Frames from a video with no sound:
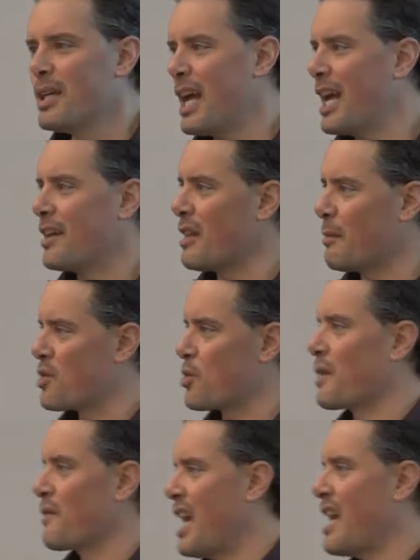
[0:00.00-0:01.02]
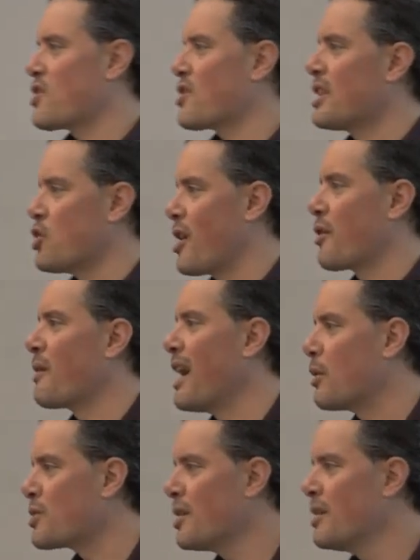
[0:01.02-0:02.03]
and they would sort of cancel each other
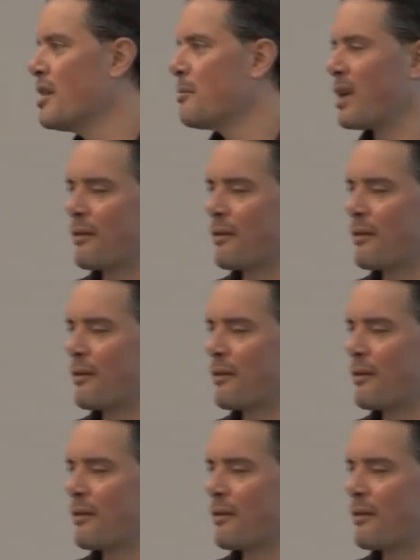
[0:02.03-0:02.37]
out. But